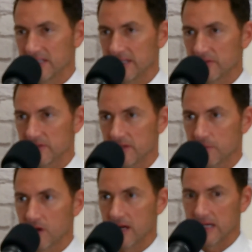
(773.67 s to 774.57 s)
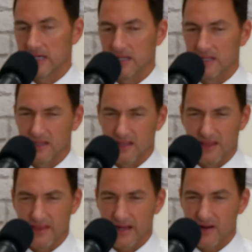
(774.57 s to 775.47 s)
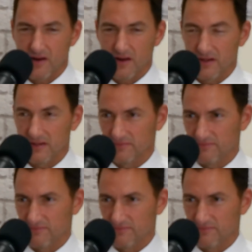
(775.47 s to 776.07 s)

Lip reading: centers in the brain that are